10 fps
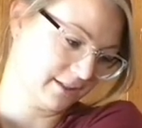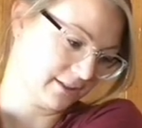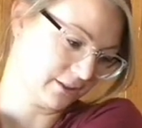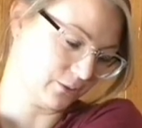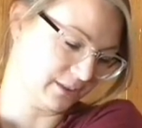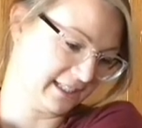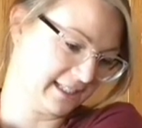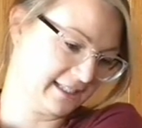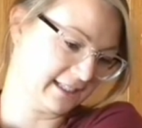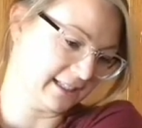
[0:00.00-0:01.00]

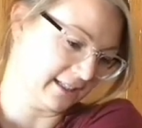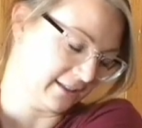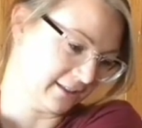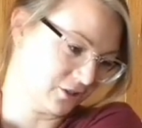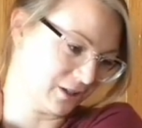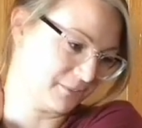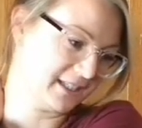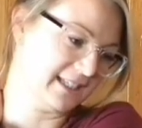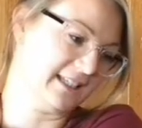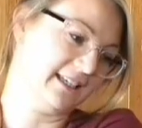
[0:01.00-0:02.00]
Squeezing along the traps
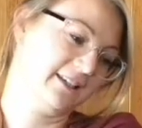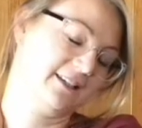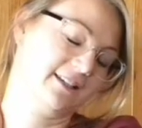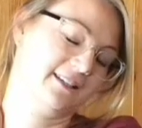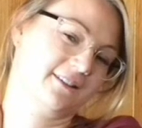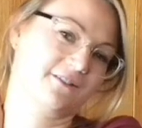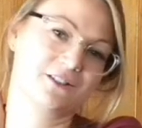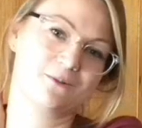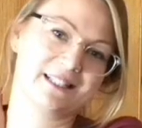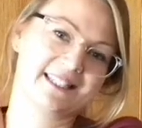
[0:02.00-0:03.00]
here.
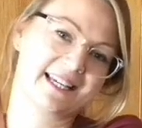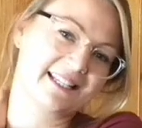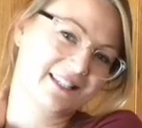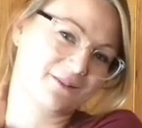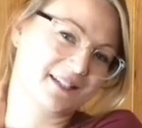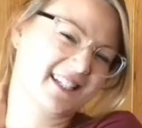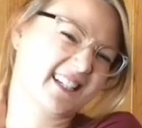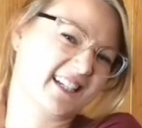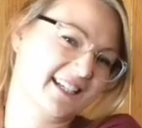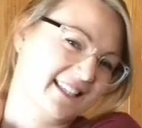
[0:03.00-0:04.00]
Often one side is so much
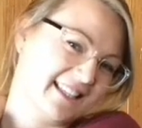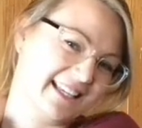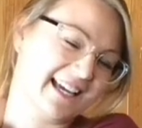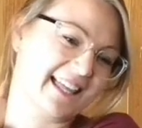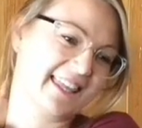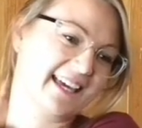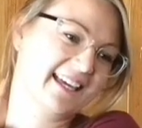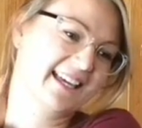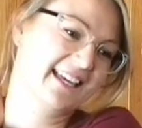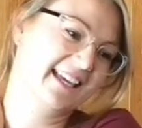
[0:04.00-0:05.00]
tighter than the
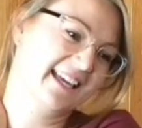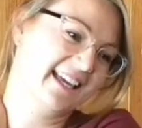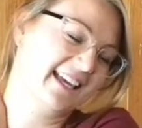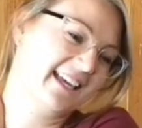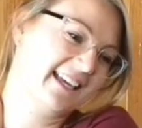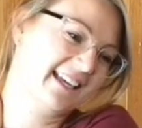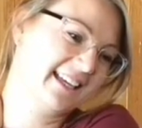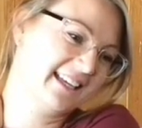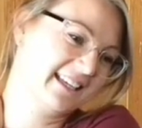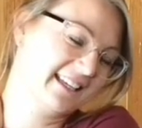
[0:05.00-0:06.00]
other.
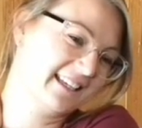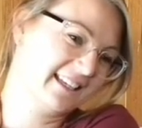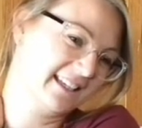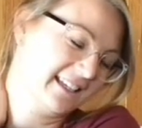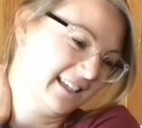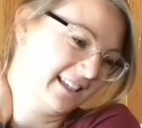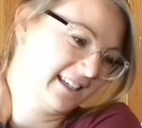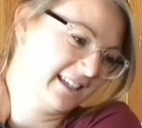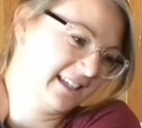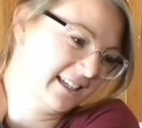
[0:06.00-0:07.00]

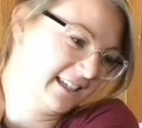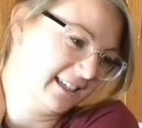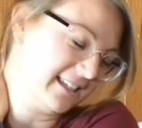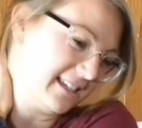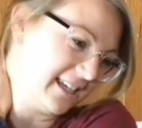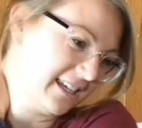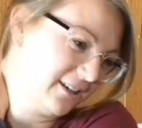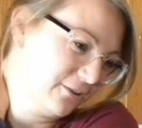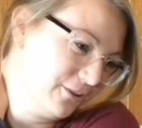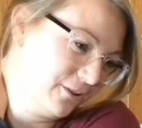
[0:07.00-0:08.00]
You can take it
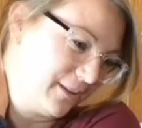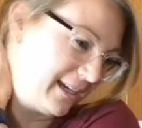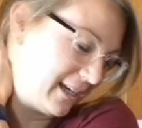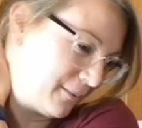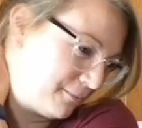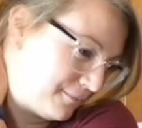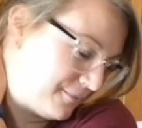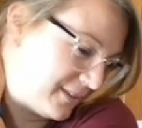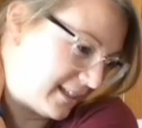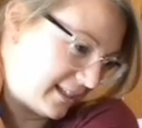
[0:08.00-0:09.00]
all the way up
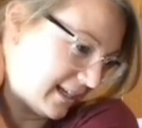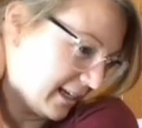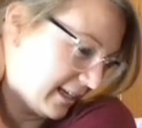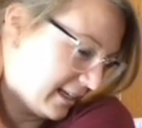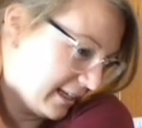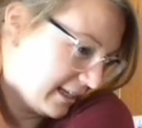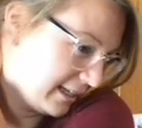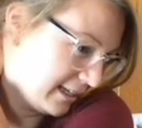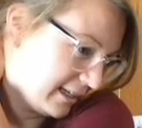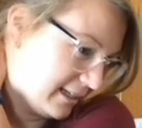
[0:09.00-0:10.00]
the neck
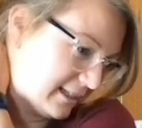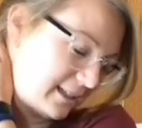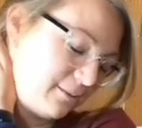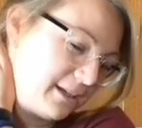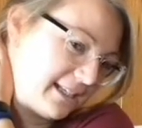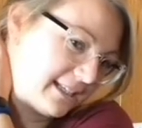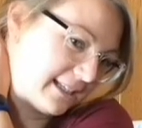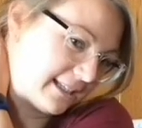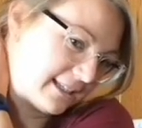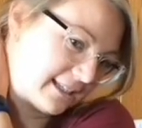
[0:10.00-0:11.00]
to the base
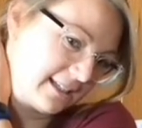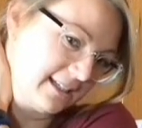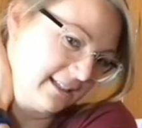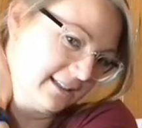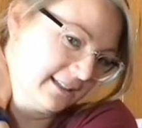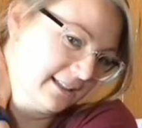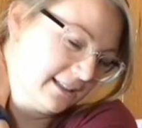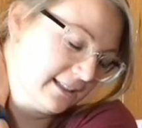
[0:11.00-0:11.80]
of the skull.